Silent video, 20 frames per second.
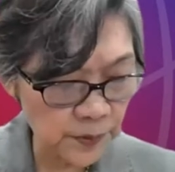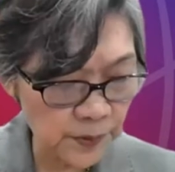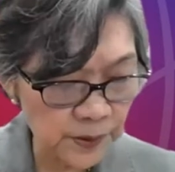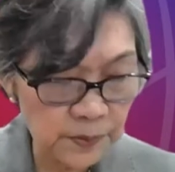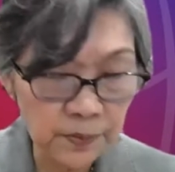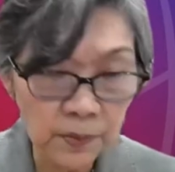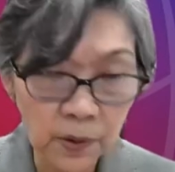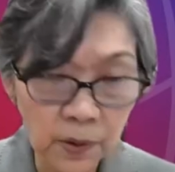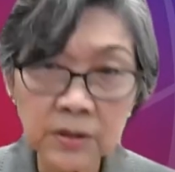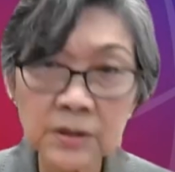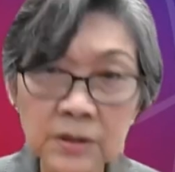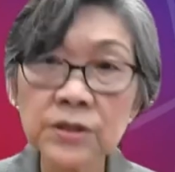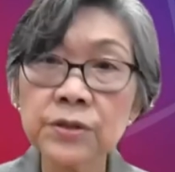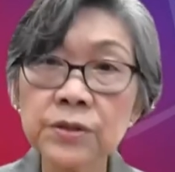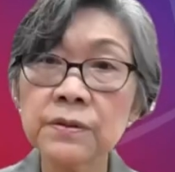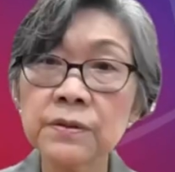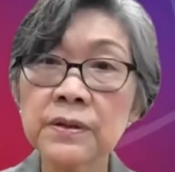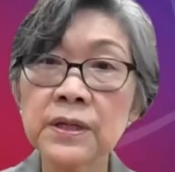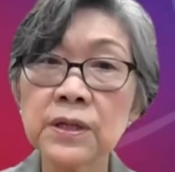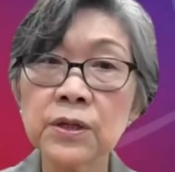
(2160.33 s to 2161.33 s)
be
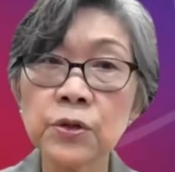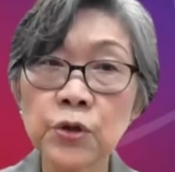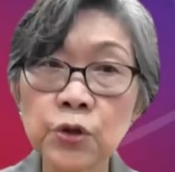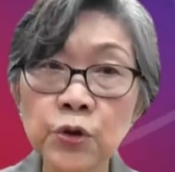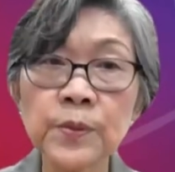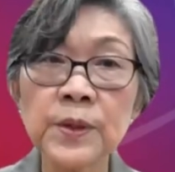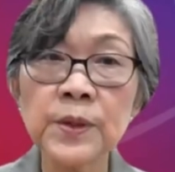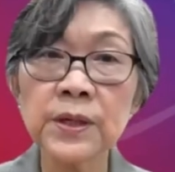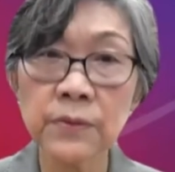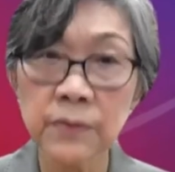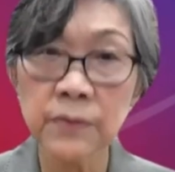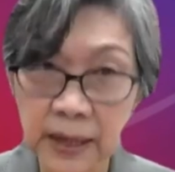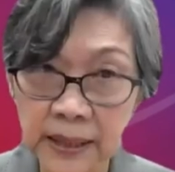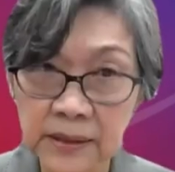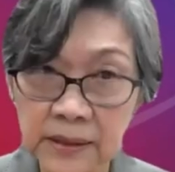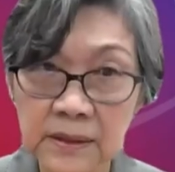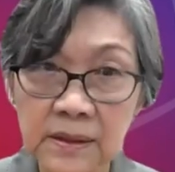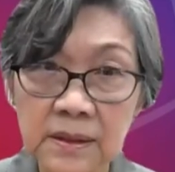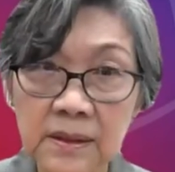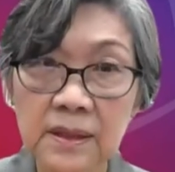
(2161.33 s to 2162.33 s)
monitoring human
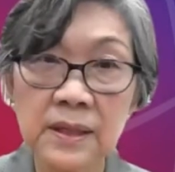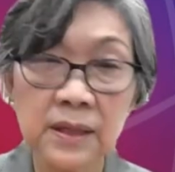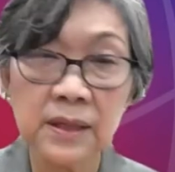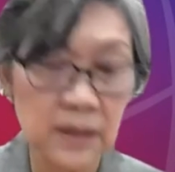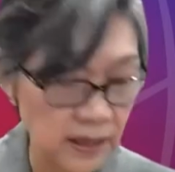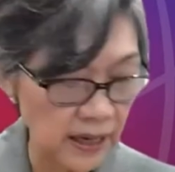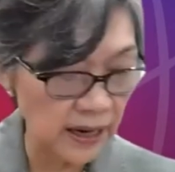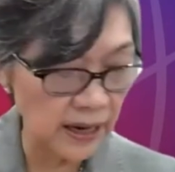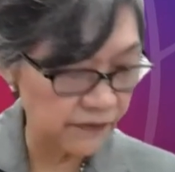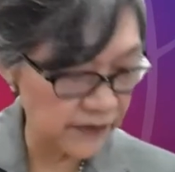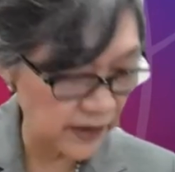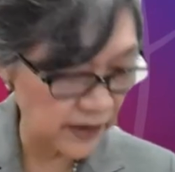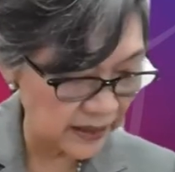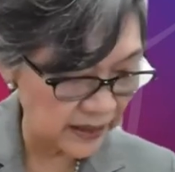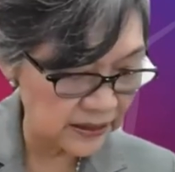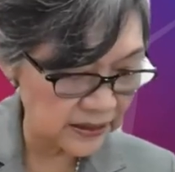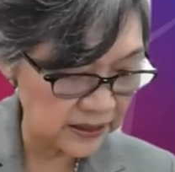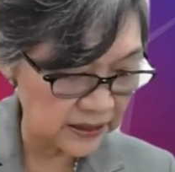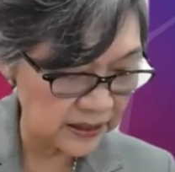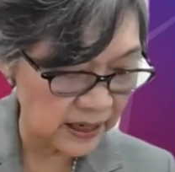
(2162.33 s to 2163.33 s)
rights in
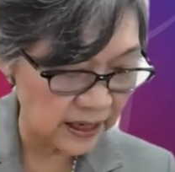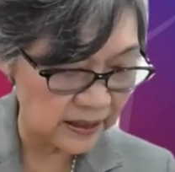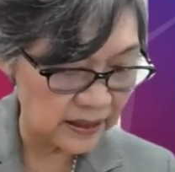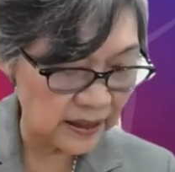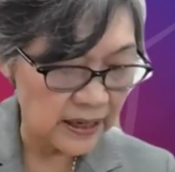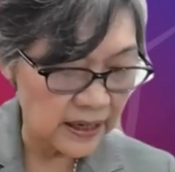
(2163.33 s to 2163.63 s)
Afghanistan